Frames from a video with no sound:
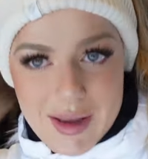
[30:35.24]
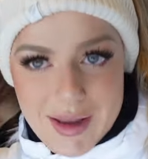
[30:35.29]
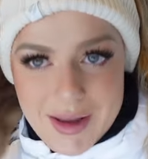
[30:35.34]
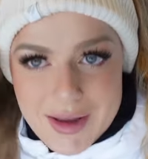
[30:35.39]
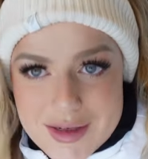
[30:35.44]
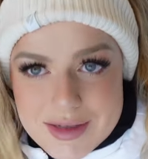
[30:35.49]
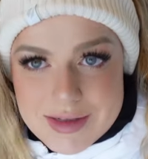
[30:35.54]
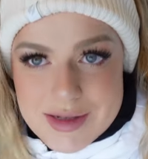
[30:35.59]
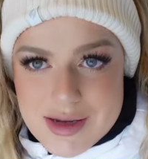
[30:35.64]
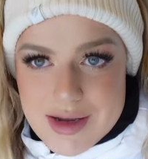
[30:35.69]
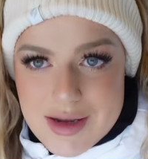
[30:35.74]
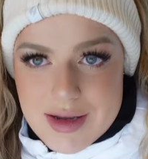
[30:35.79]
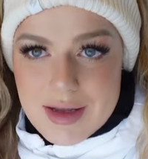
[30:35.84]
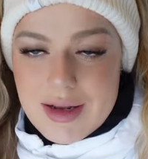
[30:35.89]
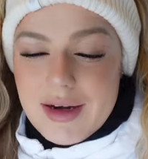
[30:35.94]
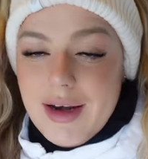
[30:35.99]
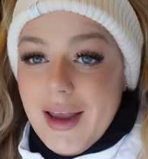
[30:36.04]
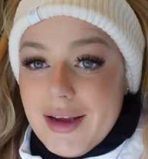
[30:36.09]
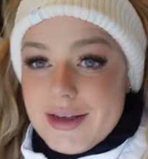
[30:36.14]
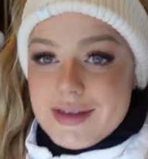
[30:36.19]
is
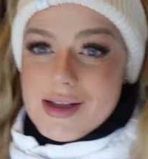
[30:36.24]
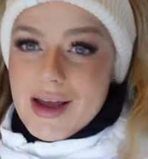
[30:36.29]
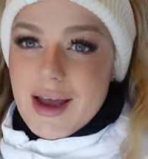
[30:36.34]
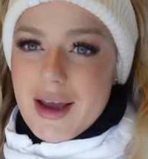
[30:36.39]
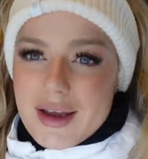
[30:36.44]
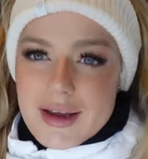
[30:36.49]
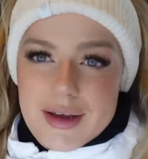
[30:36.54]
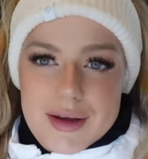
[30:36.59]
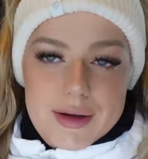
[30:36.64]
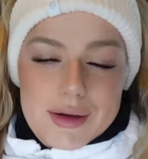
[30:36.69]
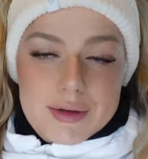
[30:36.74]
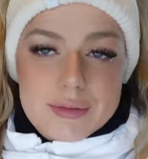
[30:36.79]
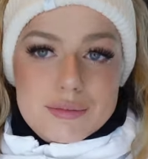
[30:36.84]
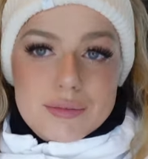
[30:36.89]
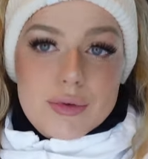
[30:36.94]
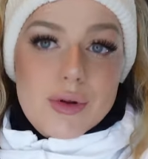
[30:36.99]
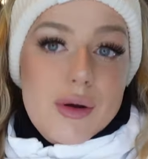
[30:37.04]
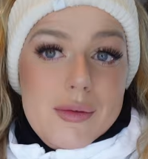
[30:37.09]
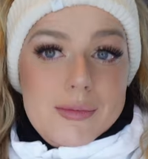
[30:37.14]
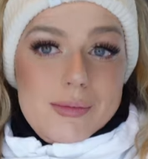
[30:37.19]
the next day.
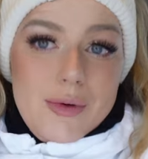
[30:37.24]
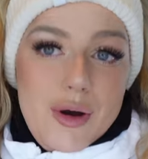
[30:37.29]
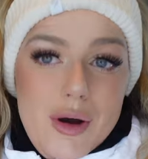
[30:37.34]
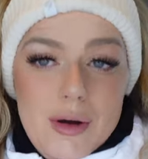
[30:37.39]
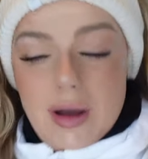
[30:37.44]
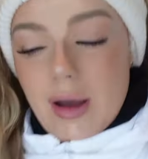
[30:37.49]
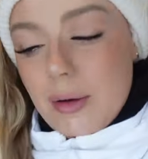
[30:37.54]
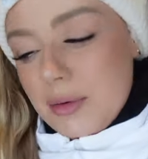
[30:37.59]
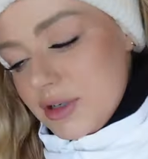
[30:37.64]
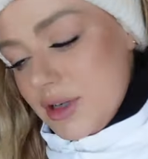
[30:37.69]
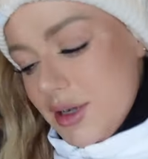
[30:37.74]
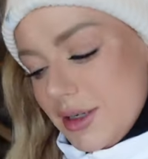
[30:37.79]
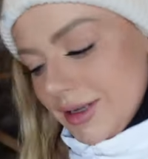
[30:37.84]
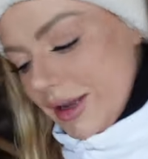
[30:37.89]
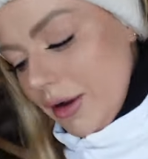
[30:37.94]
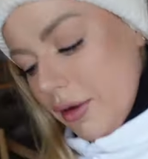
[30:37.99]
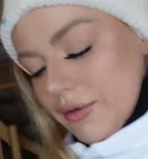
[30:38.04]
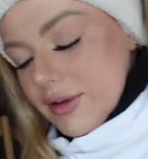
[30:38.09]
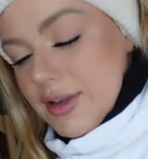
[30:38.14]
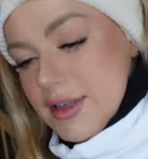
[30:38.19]
I was going to
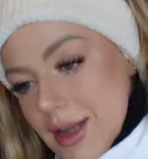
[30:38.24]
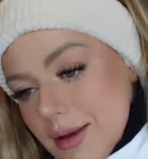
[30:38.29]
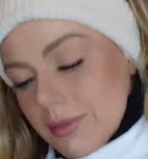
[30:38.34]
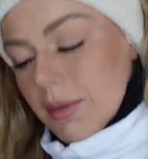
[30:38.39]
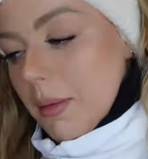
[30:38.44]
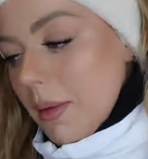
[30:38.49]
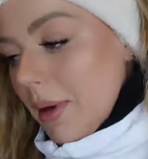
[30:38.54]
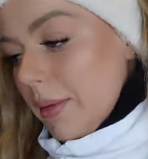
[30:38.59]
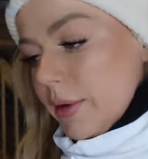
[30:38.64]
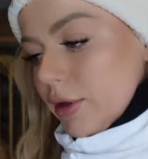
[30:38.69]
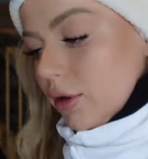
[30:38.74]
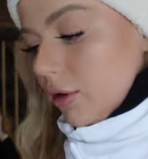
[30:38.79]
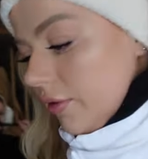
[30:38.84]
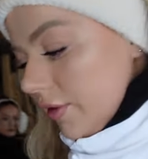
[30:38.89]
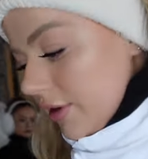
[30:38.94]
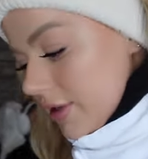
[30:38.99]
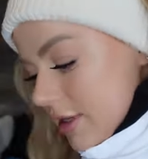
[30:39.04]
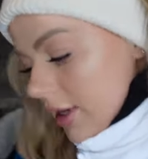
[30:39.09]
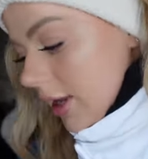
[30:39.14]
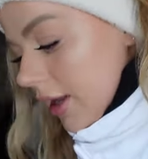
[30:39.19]
say obviously, but maybe not
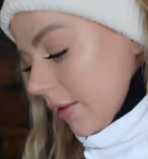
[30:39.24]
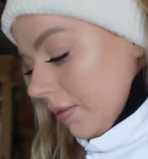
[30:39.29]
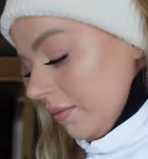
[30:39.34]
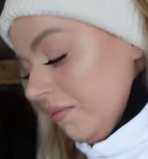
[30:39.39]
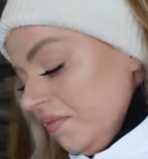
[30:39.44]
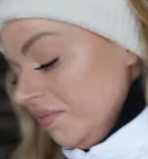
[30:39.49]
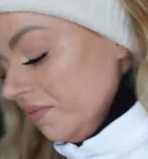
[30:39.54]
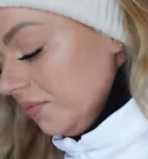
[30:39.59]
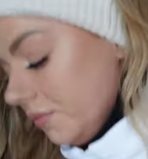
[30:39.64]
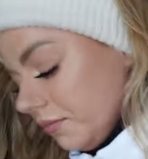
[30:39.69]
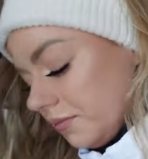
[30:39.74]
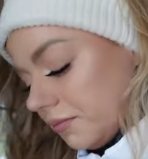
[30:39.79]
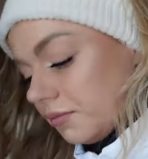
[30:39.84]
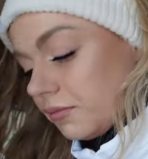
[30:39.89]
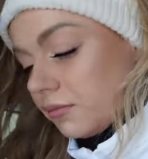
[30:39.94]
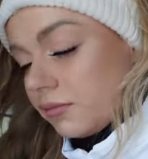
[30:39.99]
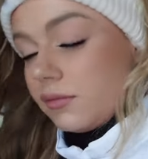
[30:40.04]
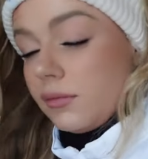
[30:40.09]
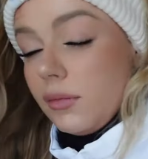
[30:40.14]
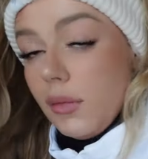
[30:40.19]
obviously.
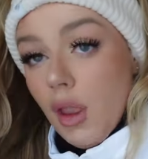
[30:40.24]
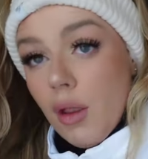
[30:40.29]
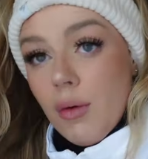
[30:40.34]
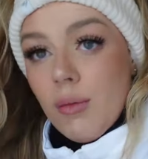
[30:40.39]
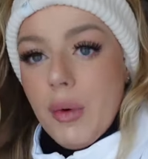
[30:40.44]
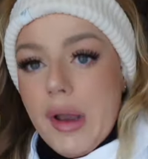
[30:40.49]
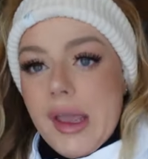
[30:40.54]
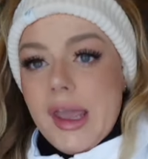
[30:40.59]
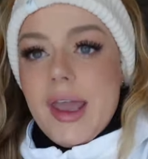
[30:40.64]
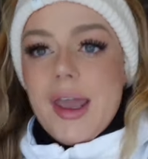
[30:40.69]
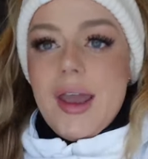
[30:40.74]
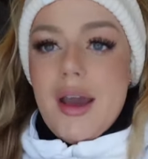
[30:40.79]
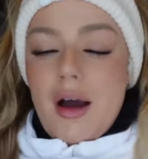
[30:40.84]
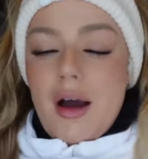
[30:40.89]
We